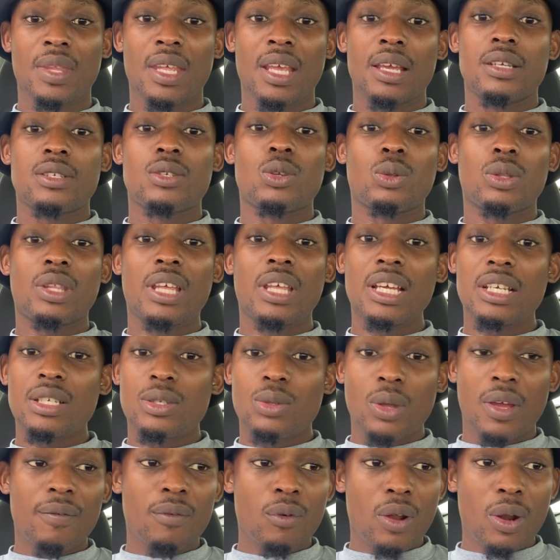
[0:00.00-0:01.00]
so thanks
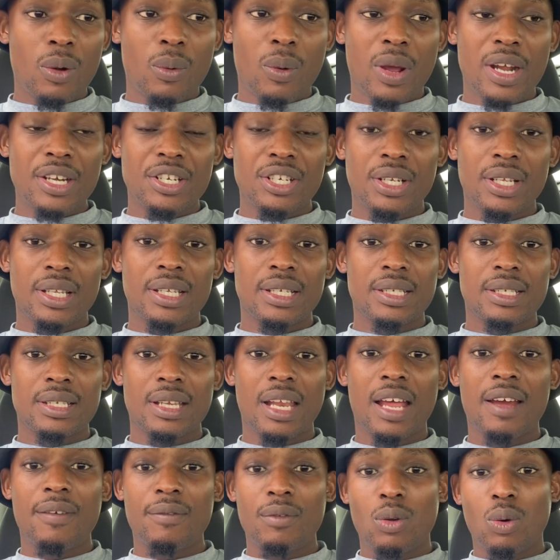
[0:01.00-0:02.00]
to everyone watching this
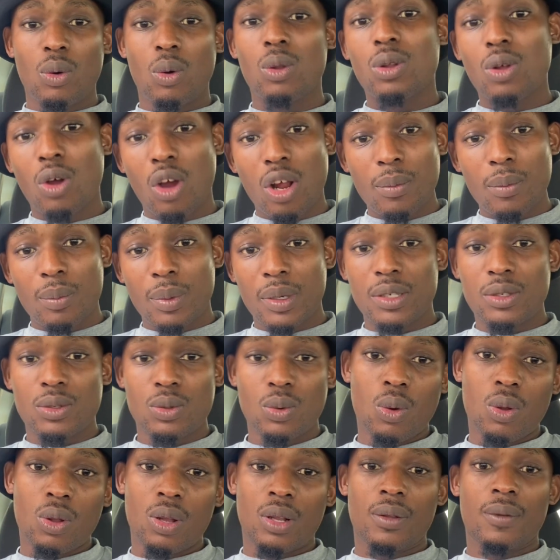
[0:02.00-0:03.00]
love you all god bless you
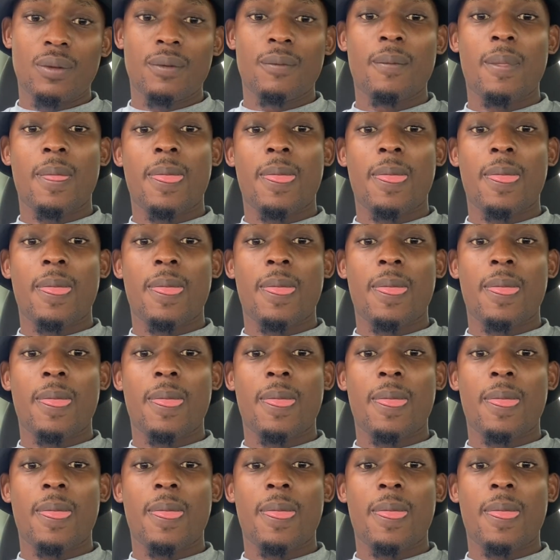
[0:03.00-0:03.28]
all